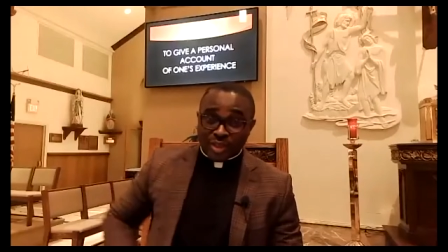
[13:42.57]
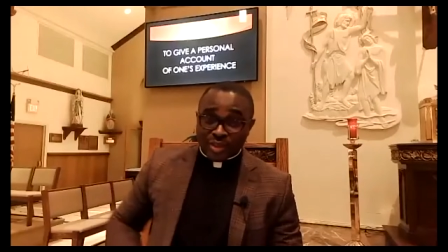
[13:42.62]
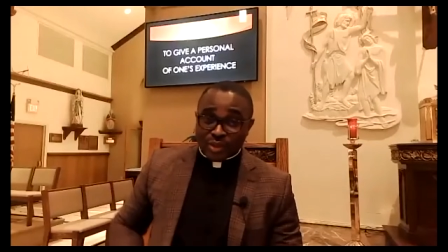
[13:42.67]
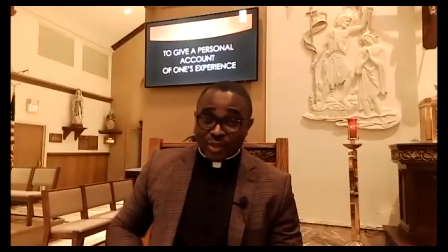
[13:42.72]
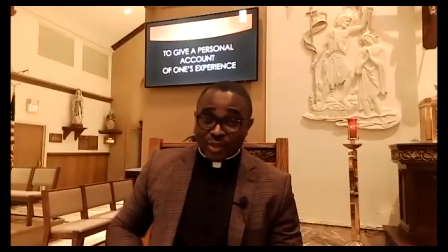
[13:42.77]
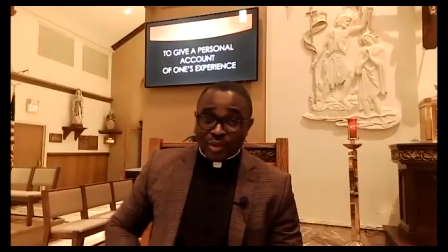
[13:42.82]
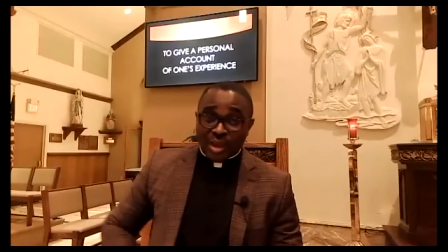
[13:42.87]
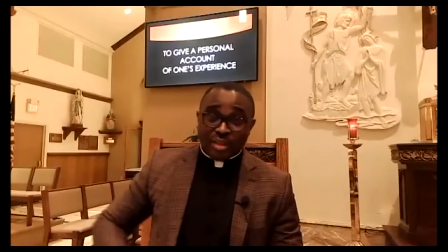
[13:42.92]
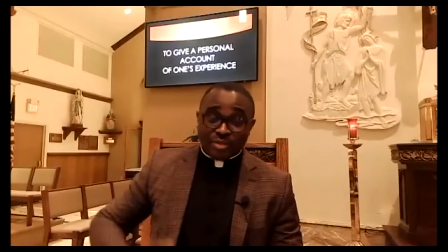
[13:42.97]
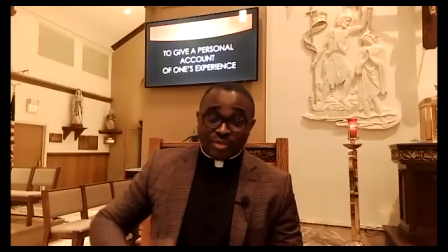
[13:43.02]

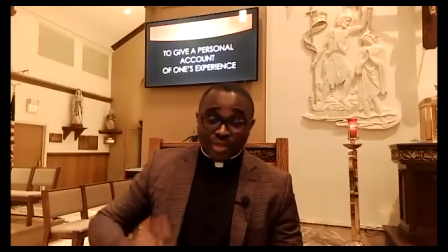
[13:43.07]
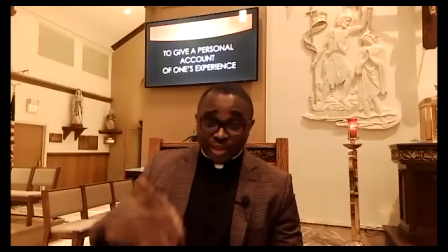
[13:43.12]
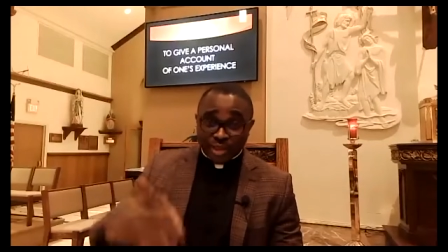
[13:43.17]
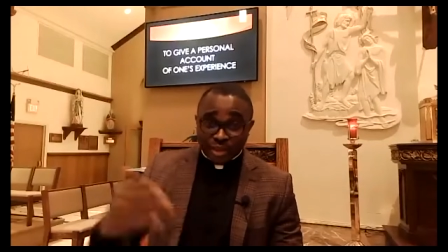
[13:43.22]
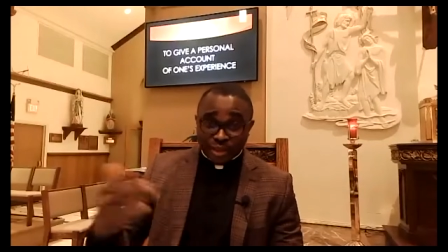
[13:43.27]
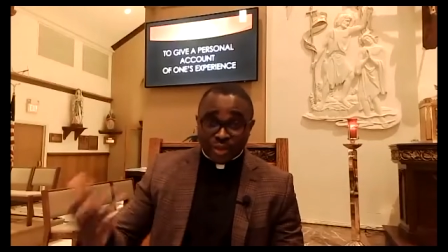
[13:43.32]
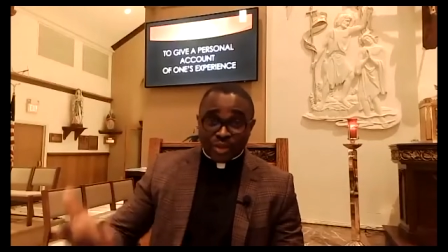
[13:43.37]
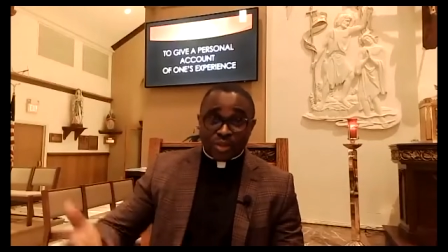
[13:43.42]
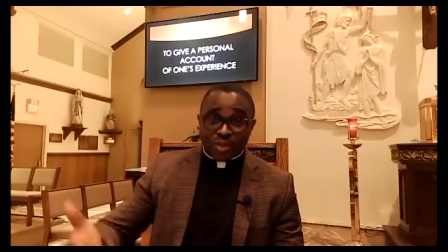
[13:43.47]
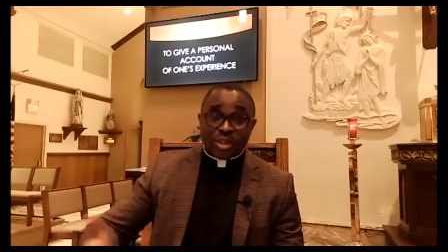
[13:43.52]
So after
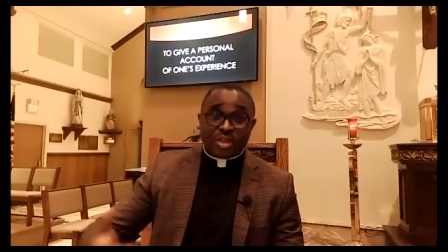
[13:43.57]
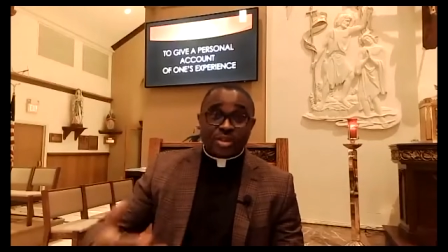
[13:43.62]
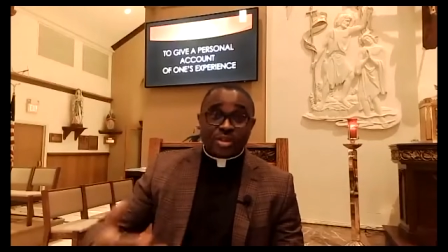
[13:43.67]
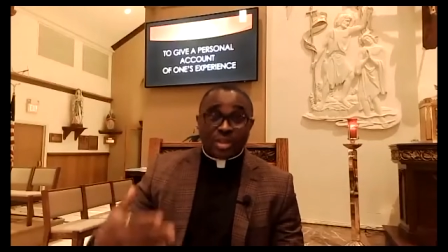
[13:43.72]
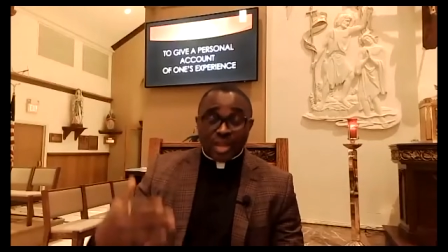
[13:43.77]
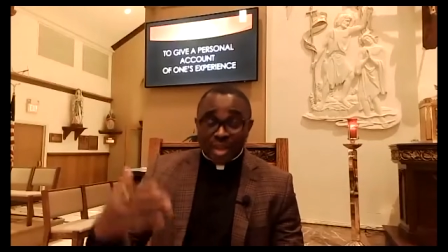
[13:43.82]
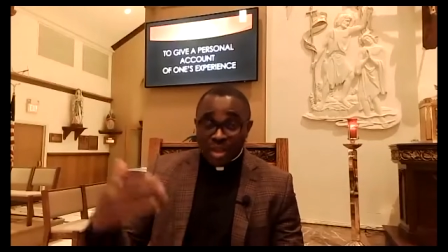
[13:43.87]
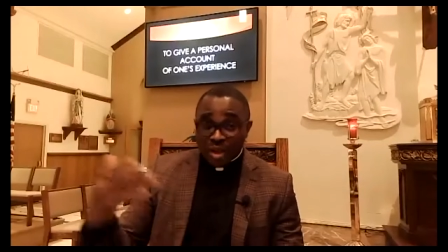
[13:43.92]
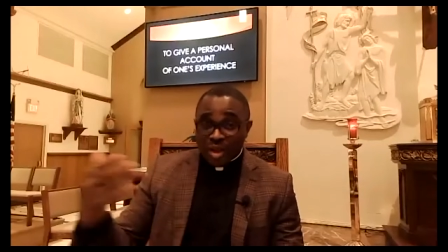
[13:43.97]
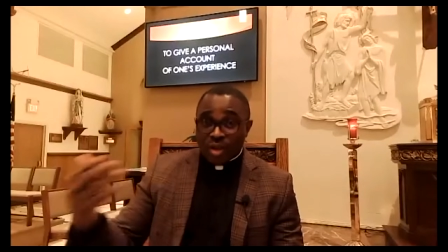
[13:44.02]
this retreat,
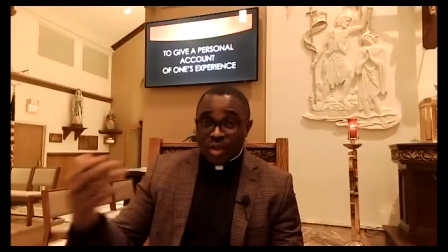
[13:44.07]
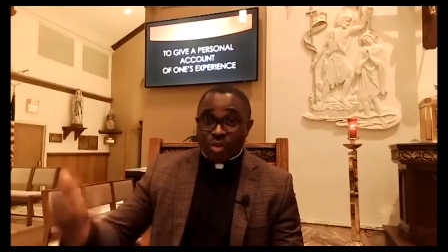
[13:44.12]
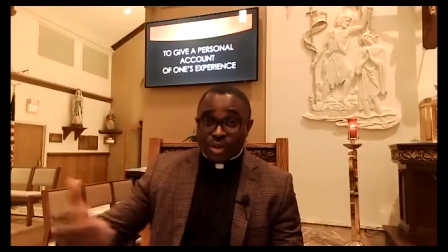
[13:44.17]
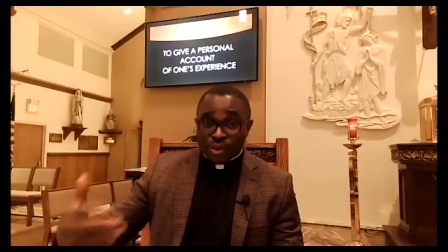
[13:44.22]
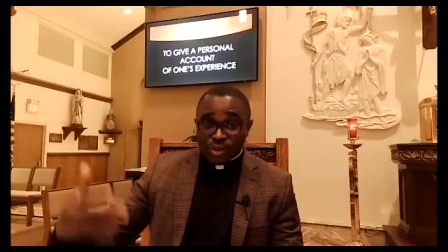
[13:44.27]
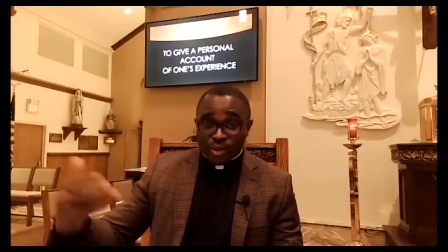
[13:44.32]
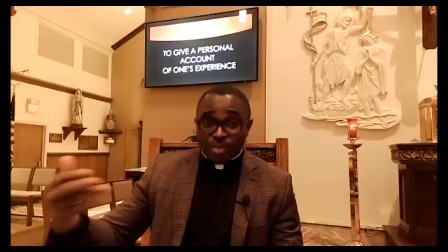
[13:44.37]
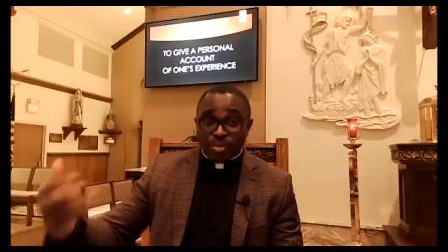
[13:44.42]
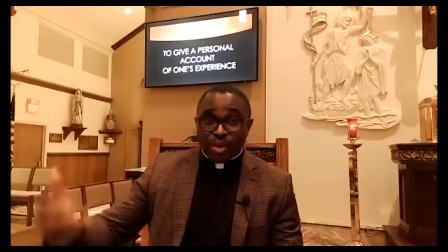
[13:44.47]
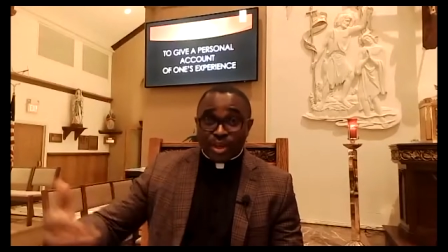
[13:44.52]
when
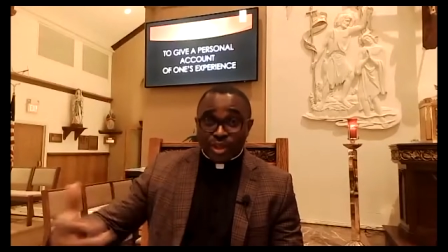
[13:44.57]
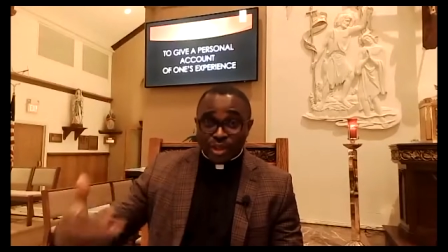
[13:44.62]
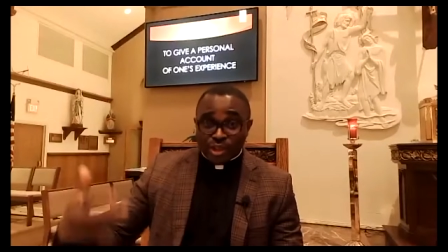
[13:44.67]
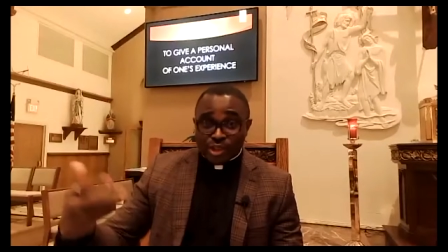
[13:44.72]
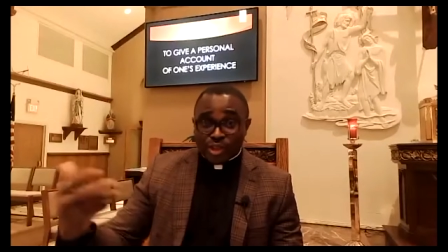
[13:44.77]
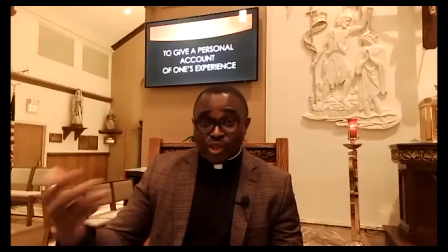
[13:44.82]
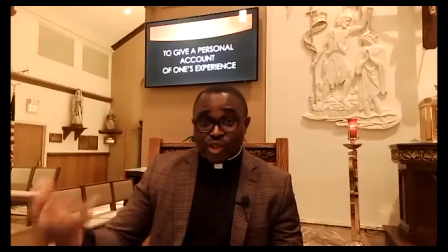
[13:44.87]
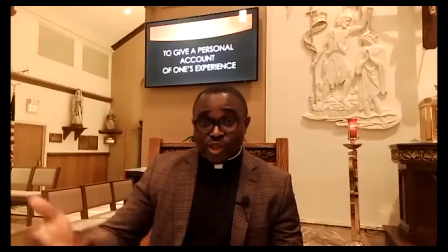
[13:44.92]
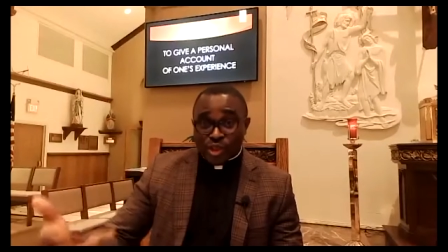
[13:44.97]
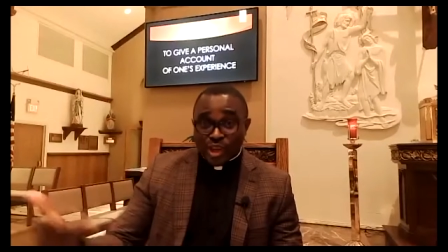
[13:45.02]
somebody
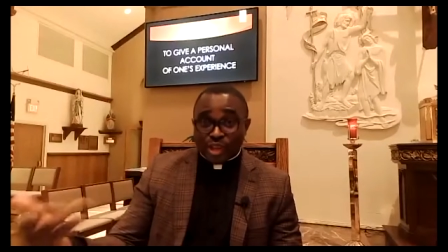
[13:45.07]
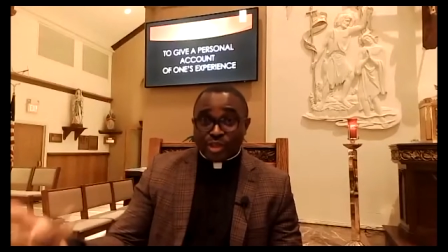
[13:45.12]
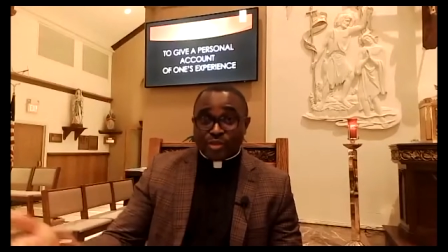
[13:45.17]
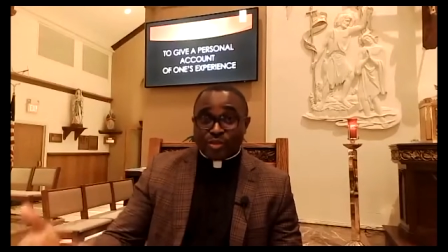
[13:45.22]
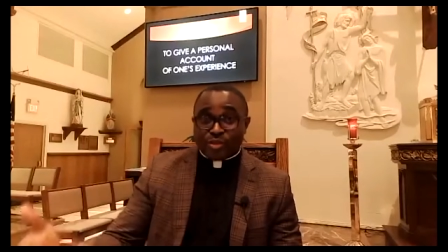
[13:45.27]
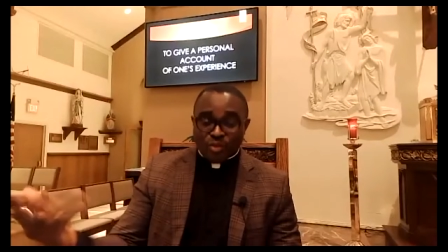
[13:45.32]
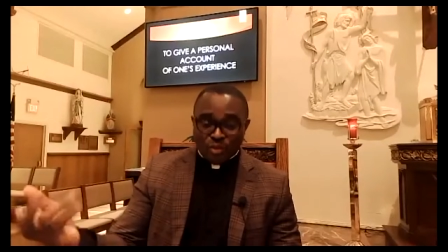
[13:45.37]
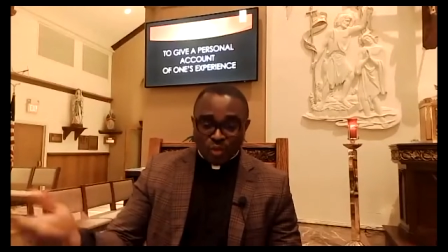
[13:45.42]
search